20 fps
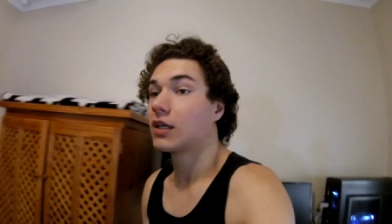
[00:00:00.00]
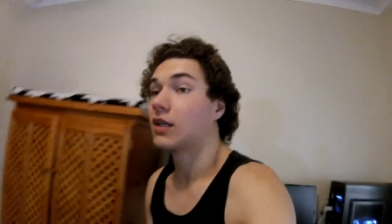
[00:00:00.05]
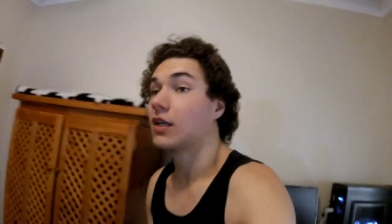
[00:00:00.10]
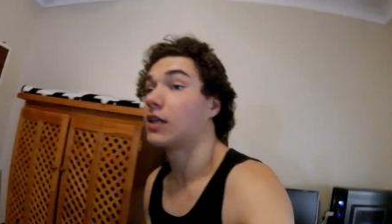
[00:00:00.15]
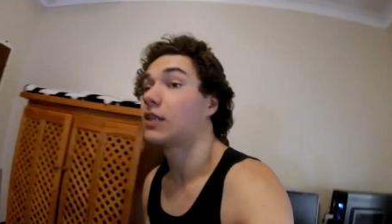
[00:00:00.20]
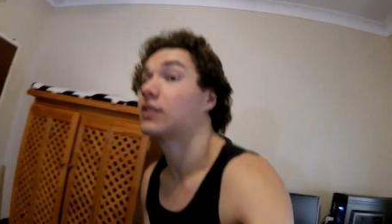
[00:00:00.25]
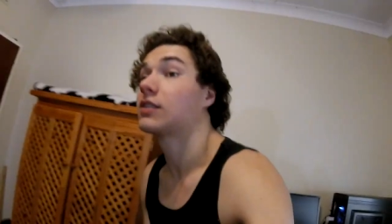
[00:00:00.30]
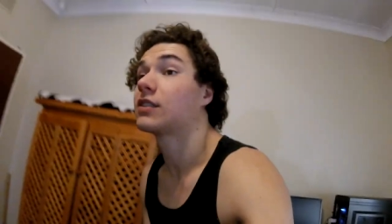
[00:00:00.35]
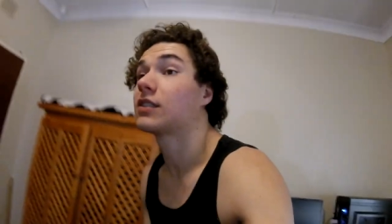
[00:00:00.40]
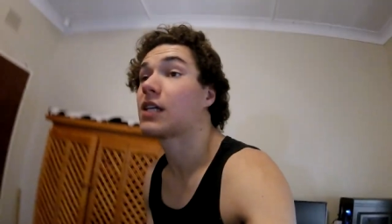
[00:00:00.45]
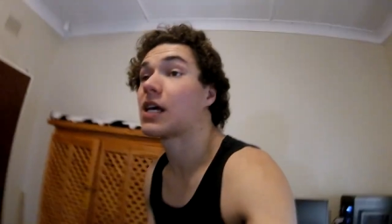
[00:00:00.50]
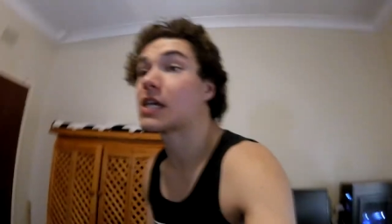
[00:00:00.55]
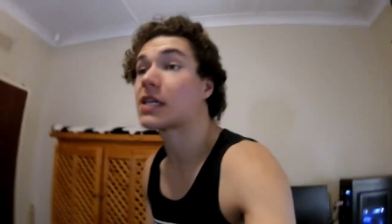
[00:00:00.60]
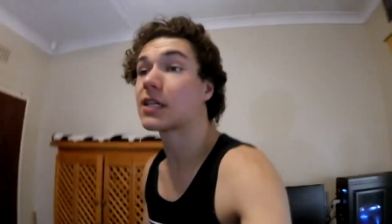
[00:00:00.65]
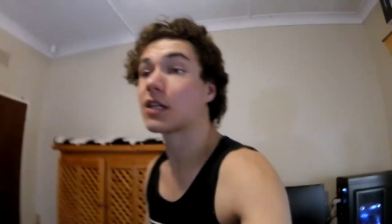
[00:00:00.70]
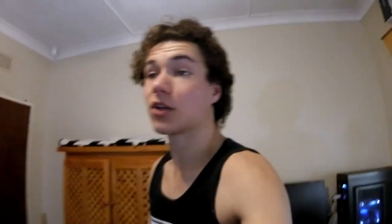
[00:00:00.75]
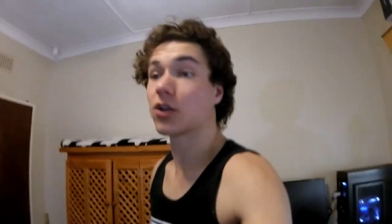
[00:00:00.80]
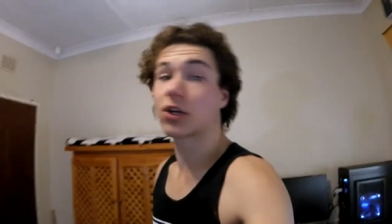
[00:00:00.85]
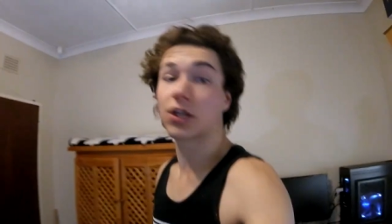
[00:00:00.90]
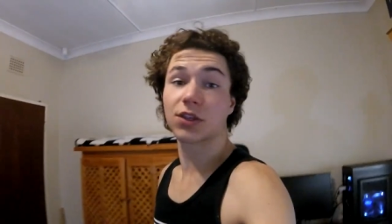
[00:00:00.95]
Let's take a
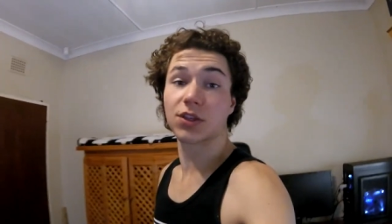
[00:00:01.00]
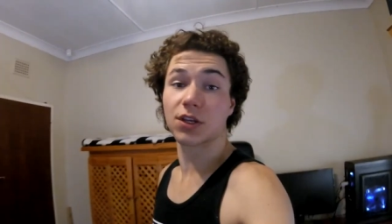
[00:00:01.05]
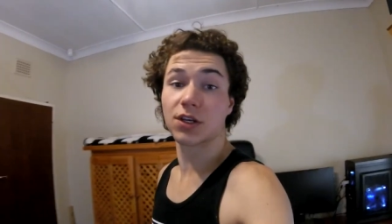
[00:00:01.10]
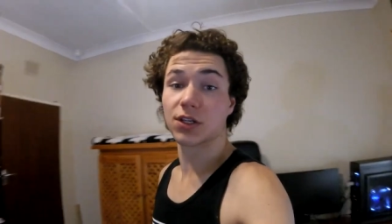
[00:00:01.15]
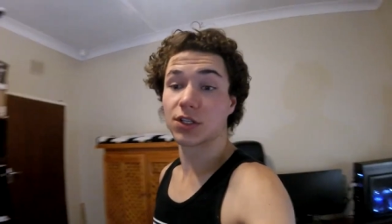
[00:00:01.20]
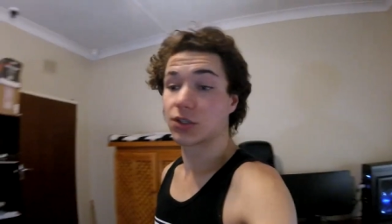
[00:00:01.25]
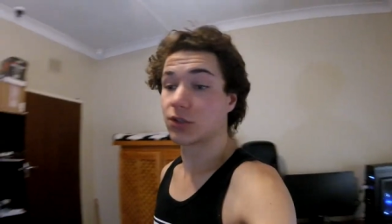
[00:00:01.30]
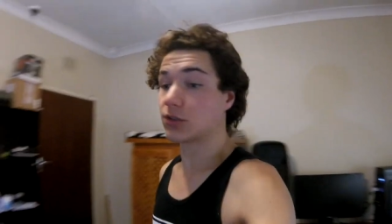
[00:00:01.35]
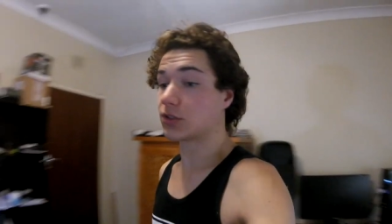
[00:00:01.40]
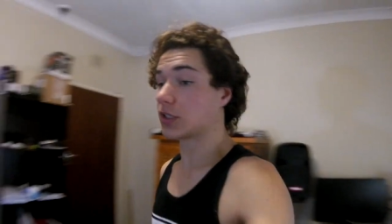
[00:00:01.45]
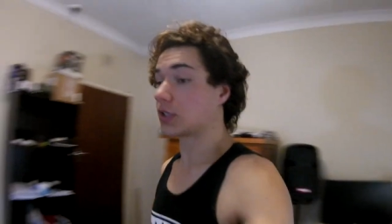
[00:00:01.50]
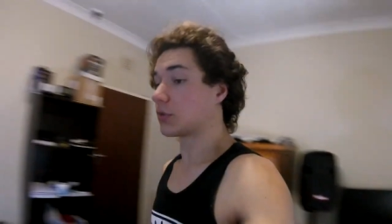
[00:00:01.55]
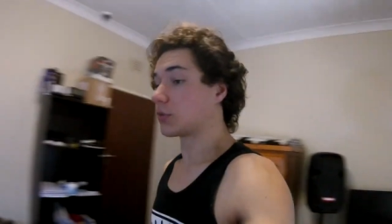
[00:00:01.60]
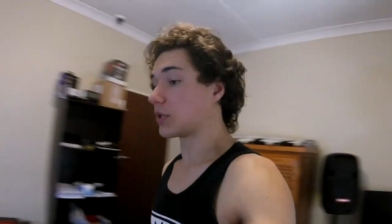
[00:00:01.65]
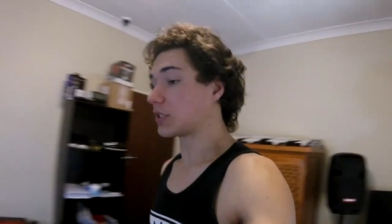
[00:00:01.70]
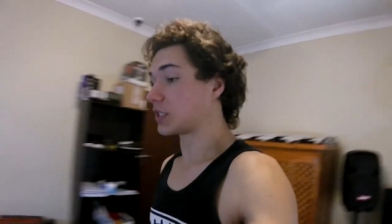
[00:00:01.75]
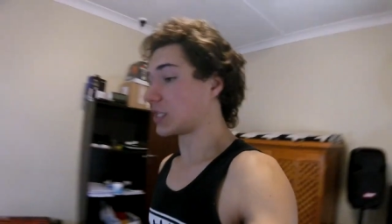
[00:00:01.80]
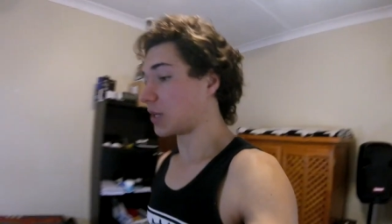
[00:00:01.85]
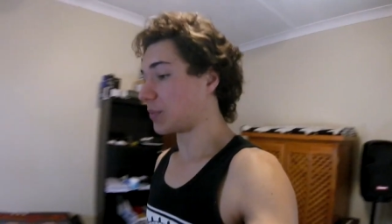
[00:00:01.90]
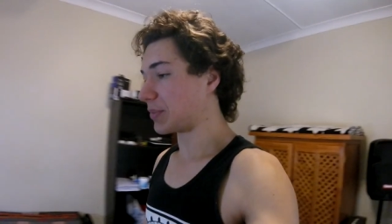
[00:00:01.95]
look at the news and
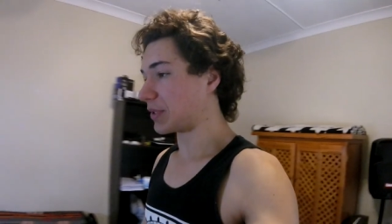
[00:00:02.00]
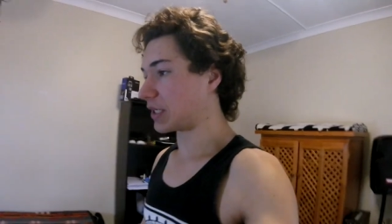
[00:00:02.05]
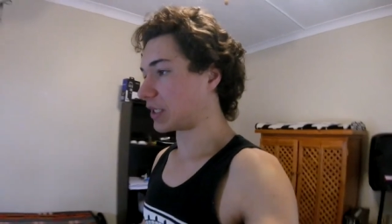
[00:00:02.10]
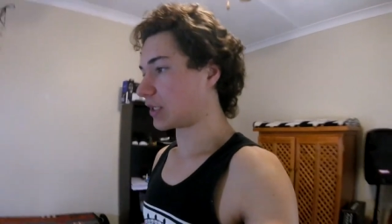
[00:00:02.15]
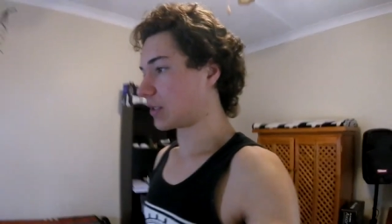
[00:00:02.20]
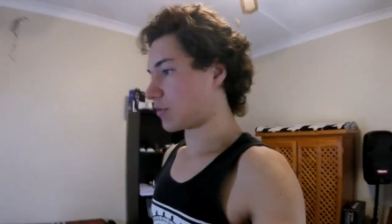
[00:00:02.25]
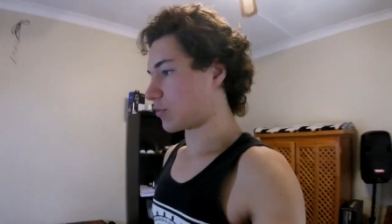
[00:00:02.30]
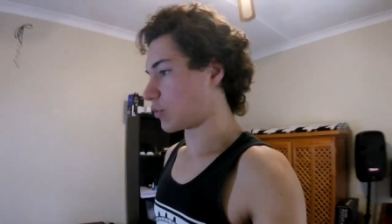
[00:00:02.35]
what's happening in the